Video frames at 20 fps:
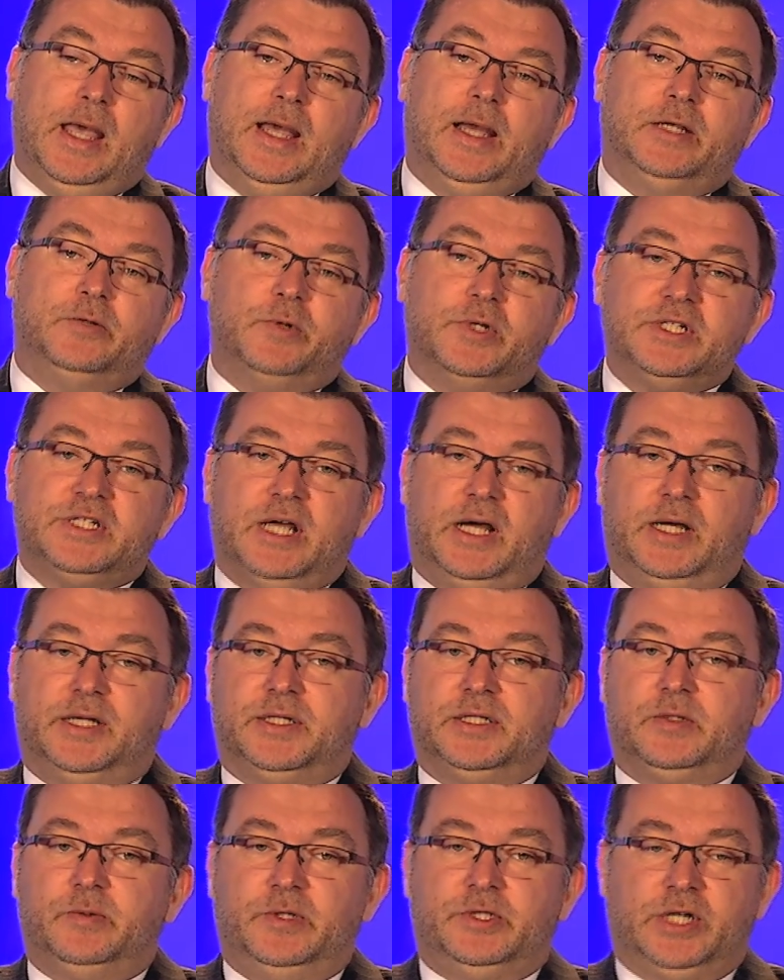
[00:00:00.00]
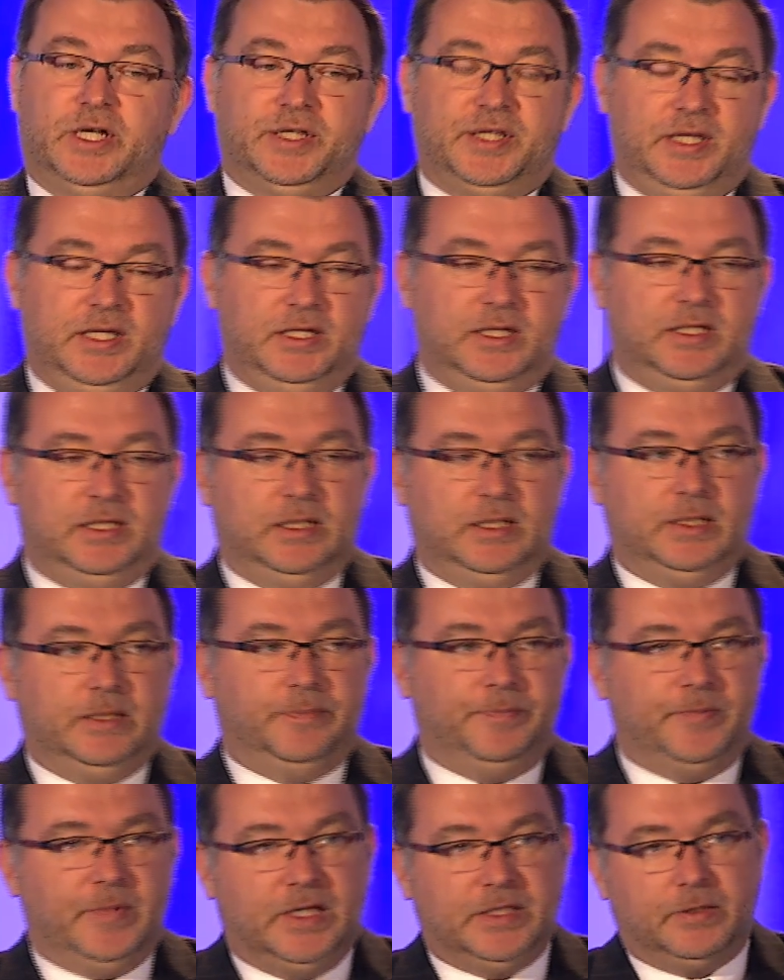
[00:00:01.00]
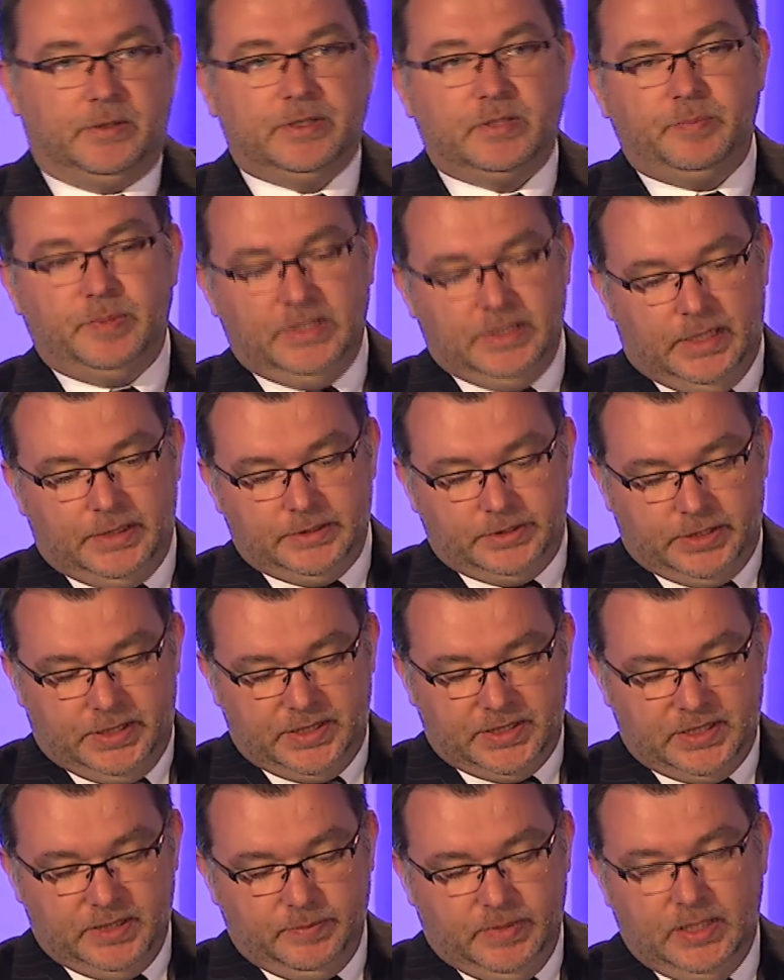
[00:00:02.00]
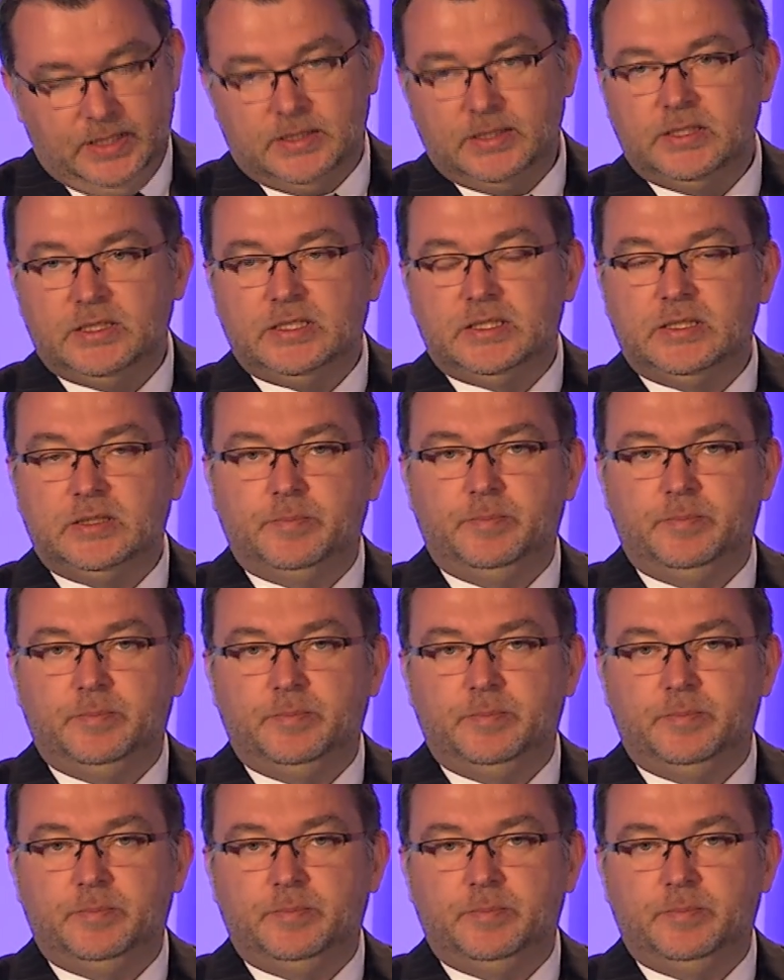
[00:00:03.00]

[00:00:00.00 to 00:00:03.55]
And one task which I think has also been underestimated,